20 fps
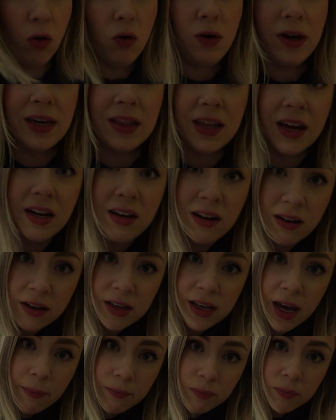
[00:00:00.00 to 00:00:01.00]
okay then.
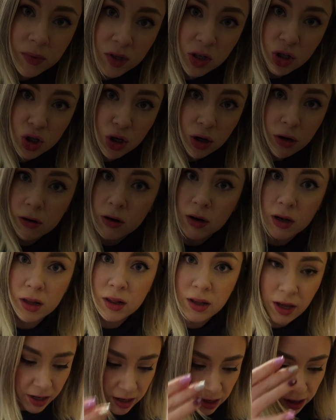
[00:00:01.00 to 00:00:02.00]
Yep, sure.
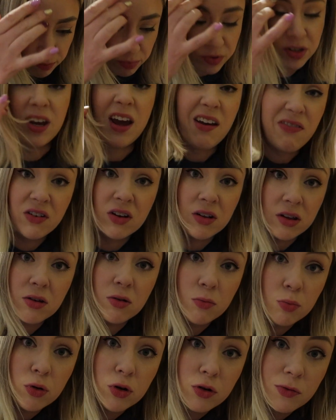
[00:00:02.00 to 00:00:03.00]
Like, I'm definitely
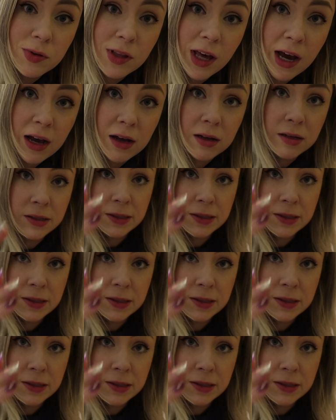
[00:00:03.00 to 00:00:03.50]
on board with that.